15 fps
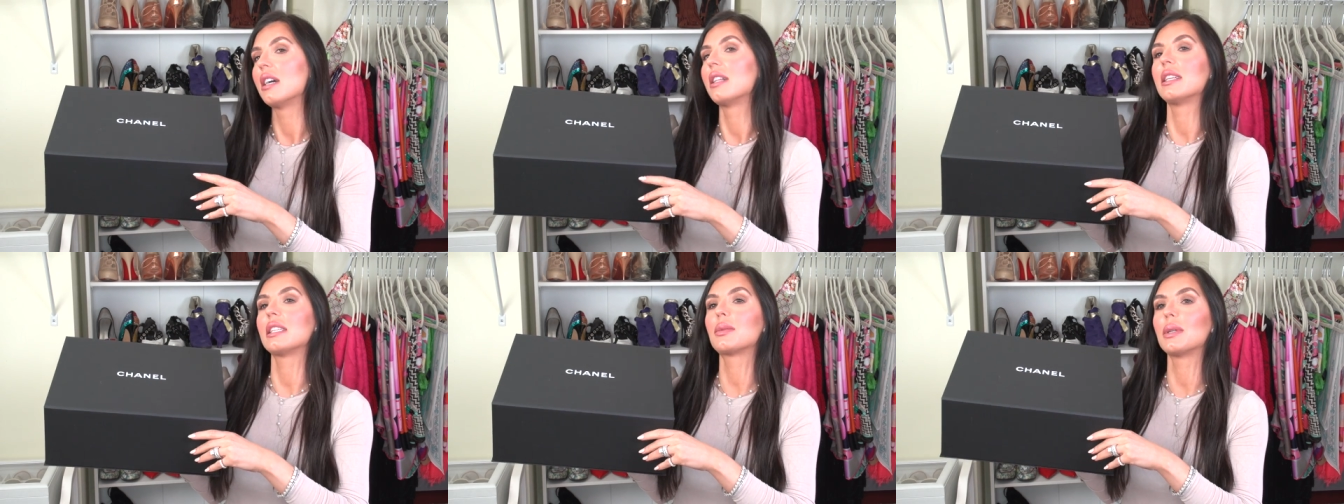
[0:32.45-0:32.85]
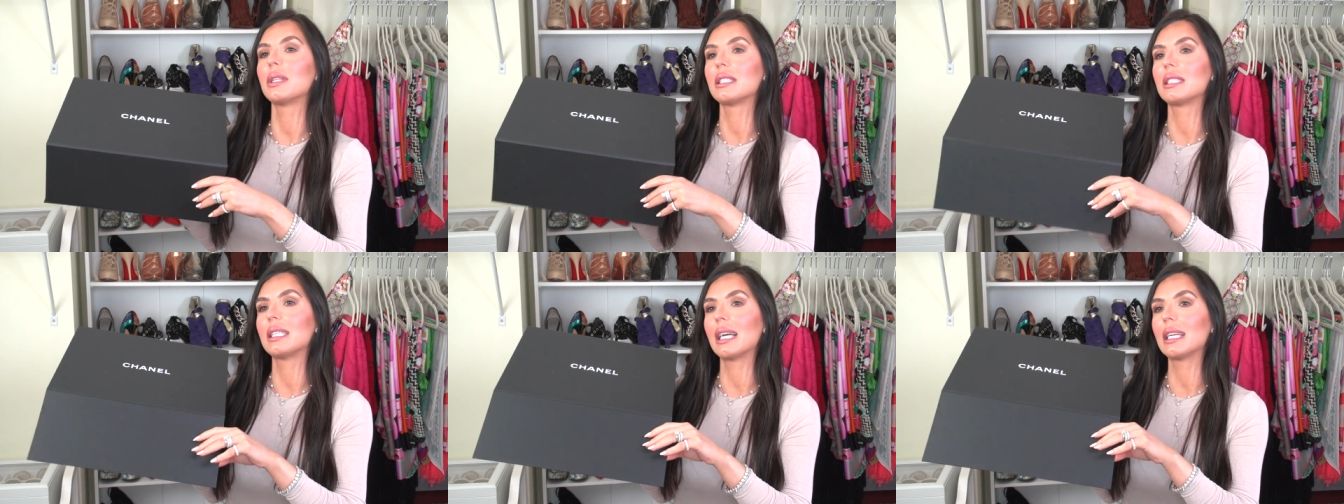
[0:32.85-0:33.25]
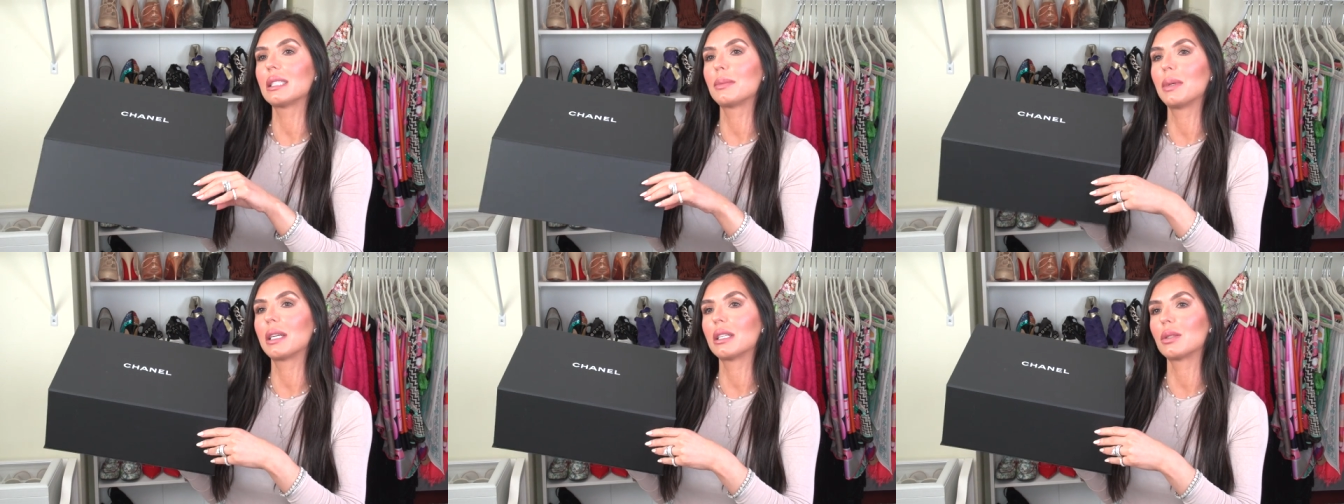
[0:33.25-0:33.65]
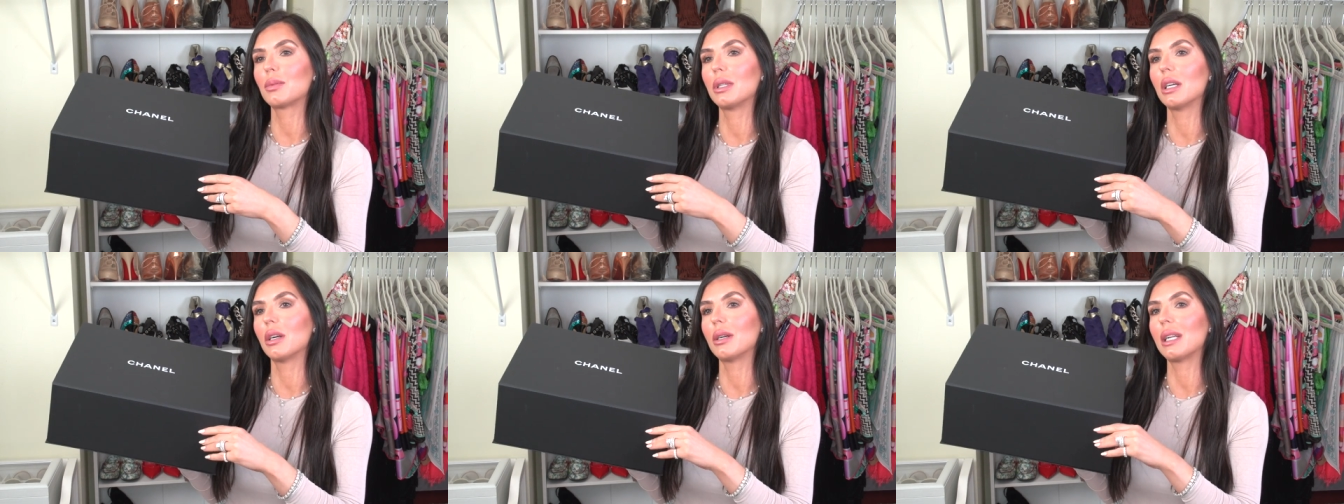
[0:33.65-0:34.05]
This one is nice because
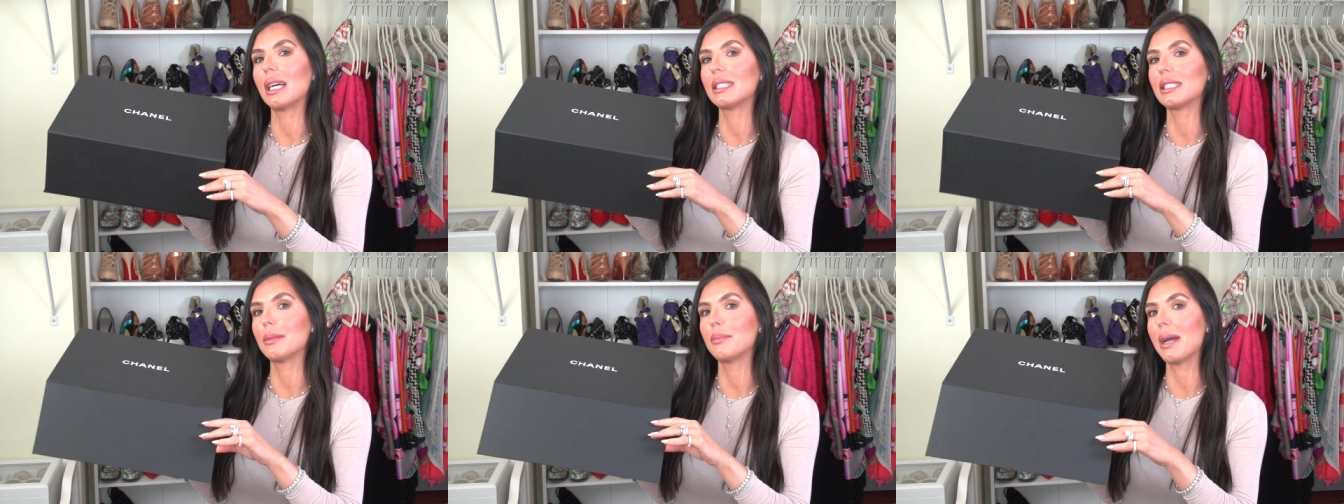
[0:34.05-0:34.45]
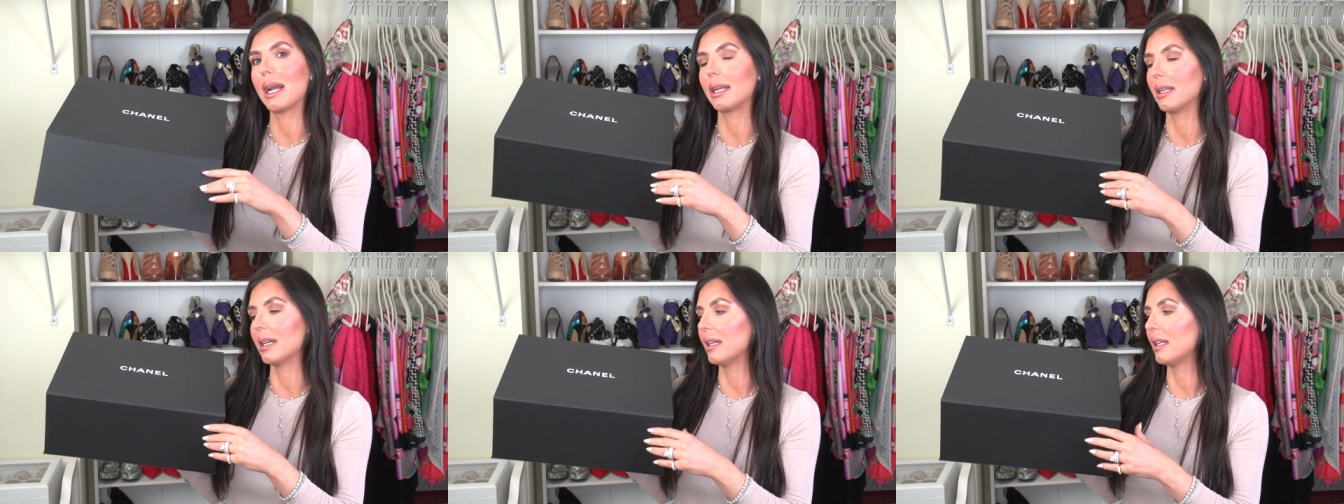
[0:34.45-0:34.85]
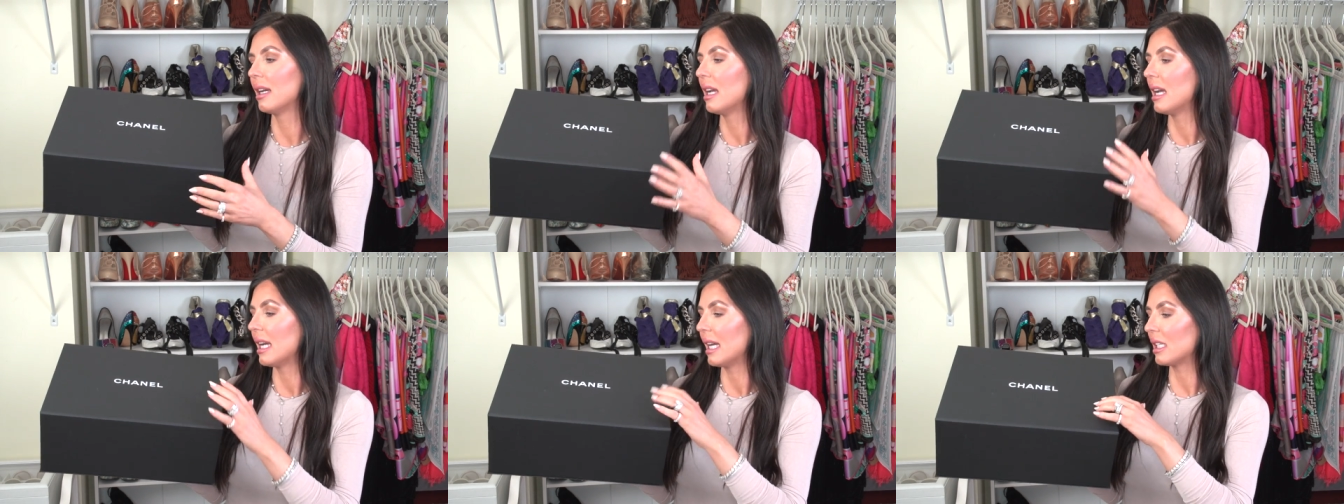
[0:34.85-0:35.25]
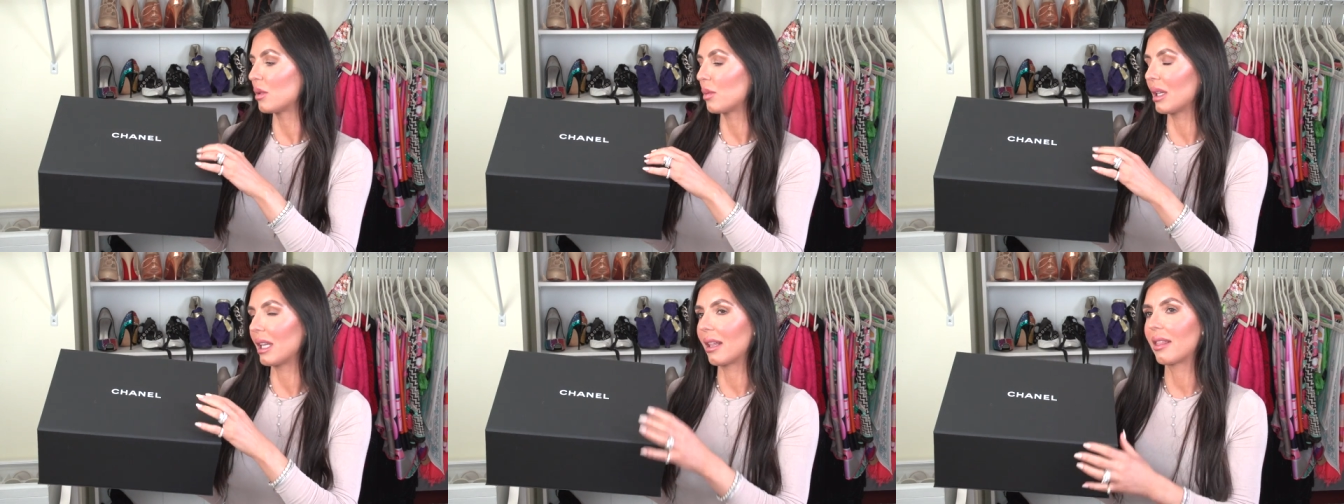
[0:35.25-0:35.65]
we know it has the magnet. It's
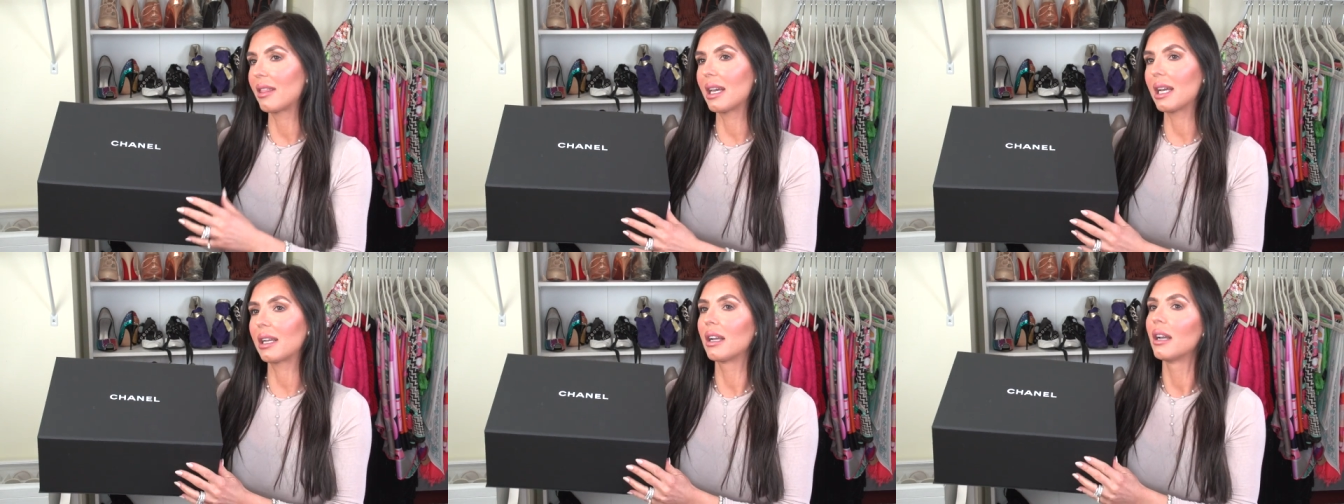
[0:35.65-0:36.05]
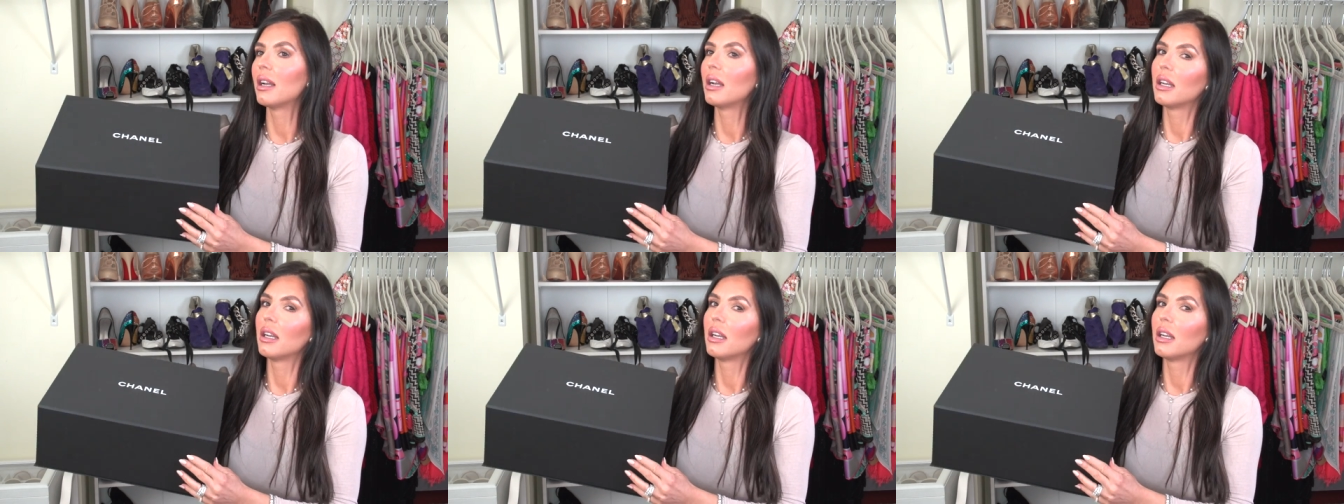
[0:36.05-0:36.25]
really thick,